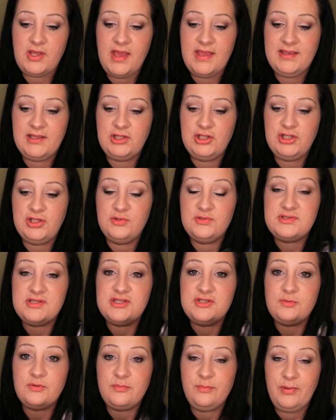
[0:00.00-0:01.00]
I can use
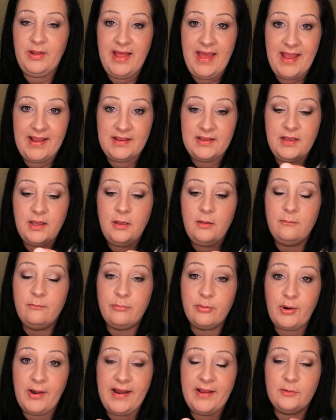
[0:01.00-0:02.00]
this with black,
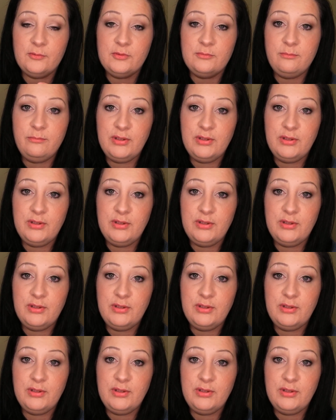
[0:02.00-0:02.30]
brown,